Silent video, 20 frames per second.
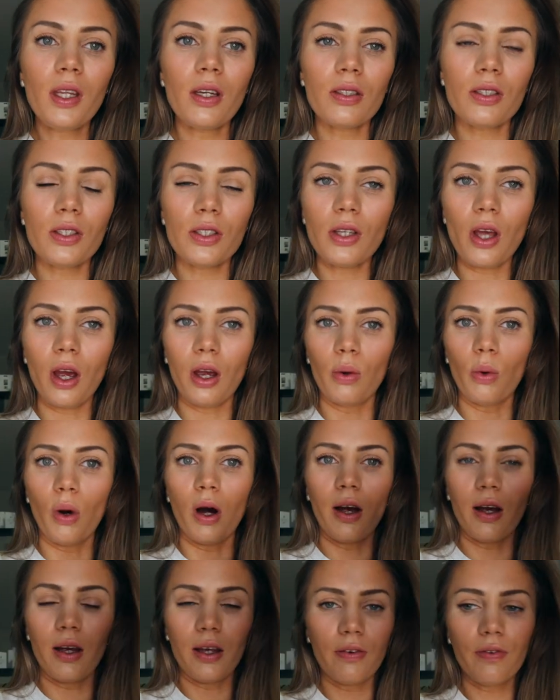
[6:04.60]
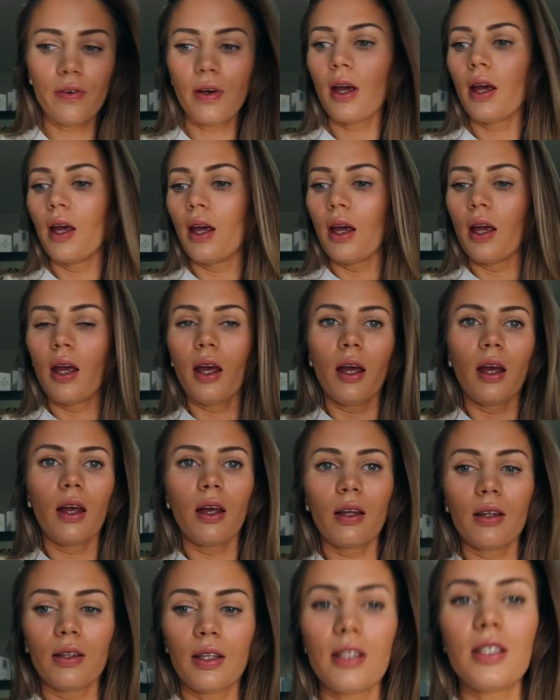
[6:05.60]
So
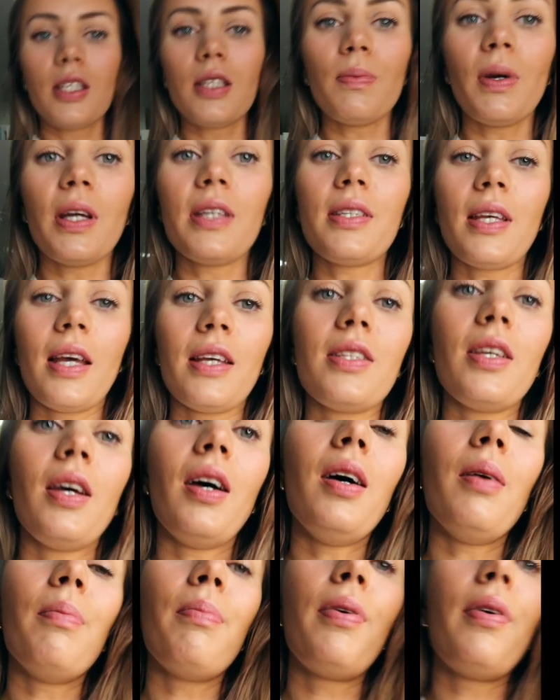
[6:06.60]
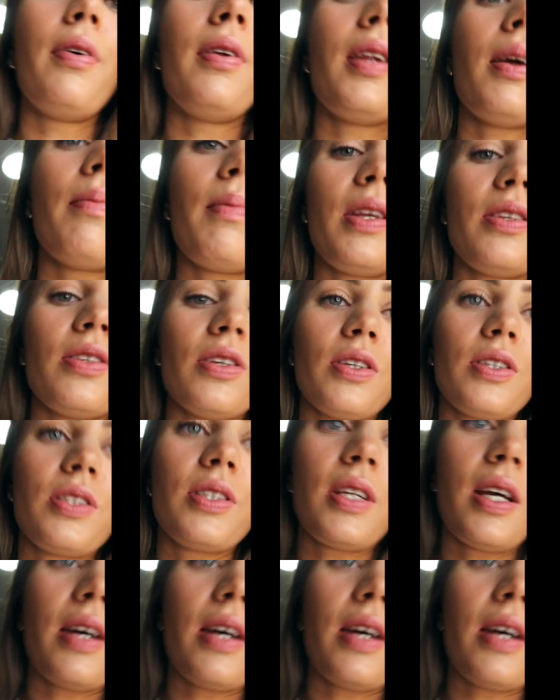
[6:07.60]
this is my setup. Let me just,